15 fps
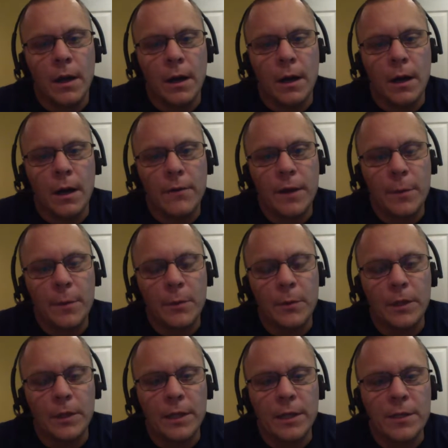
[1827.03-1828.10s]
if it had been
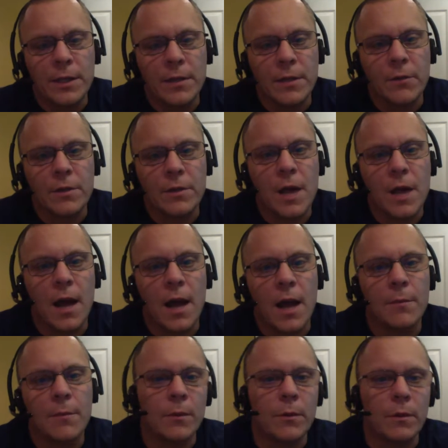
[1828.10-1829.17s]
released at a different time,
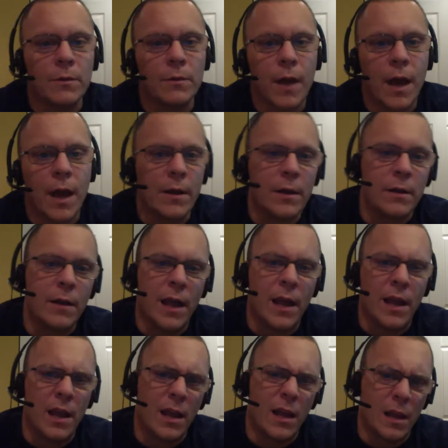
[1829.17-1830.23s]
it would have gotten
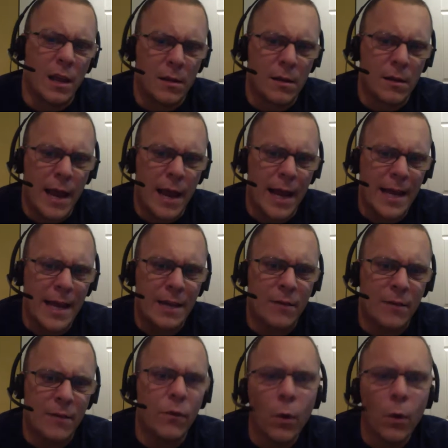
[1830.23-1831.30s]
a
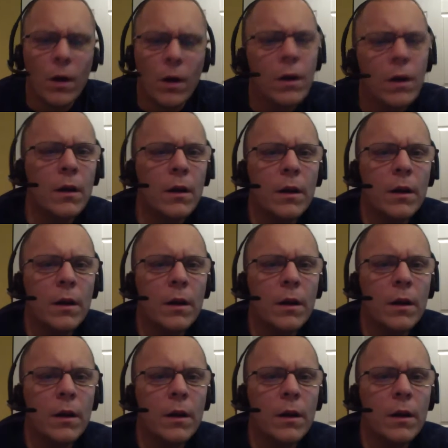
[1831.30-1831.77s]
84.